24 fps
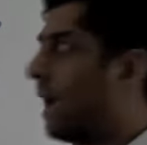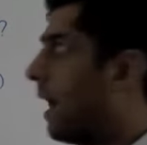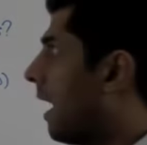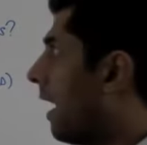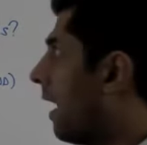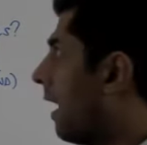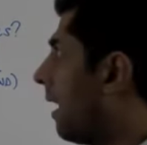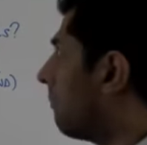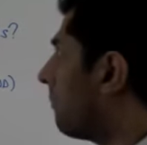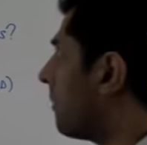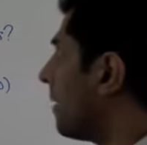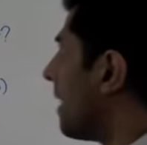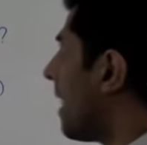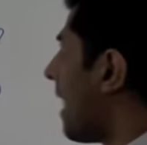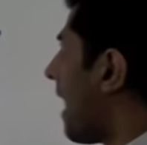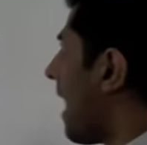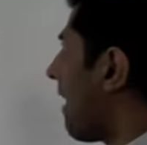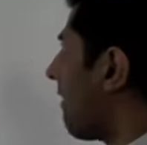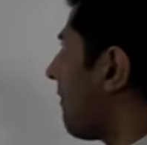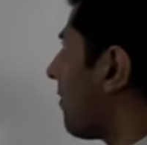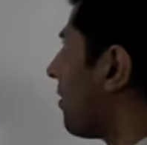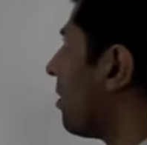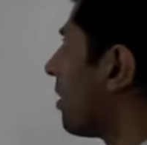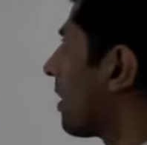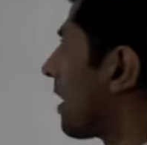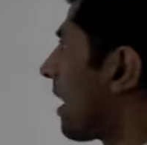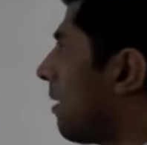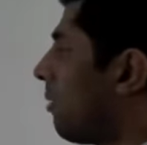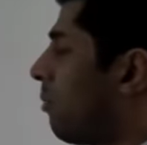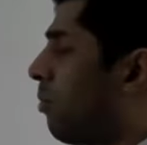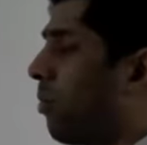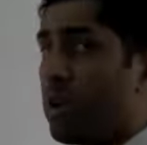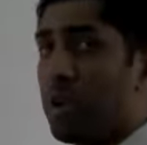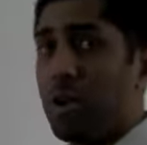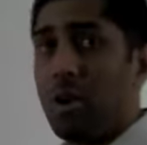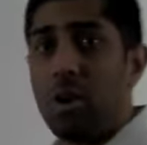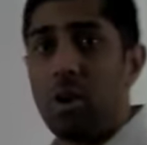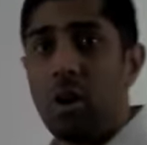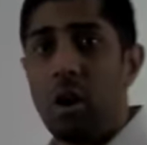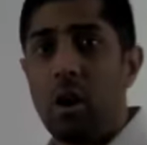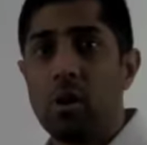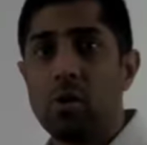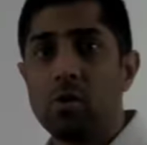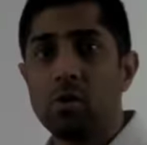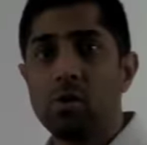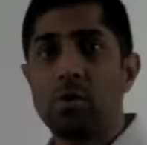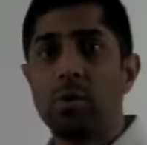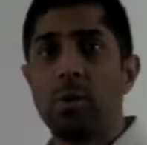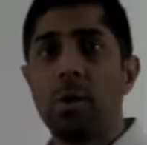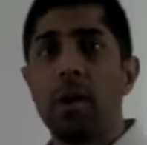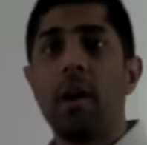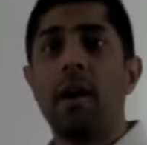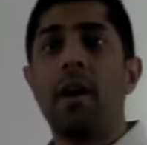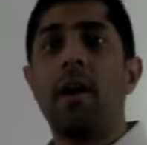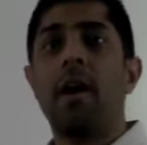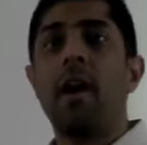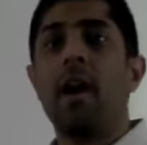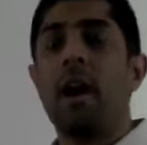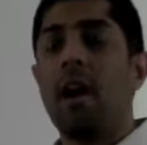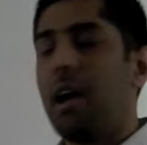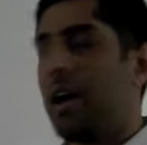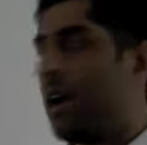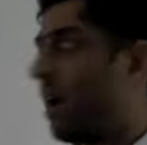Have a look at what your goals were.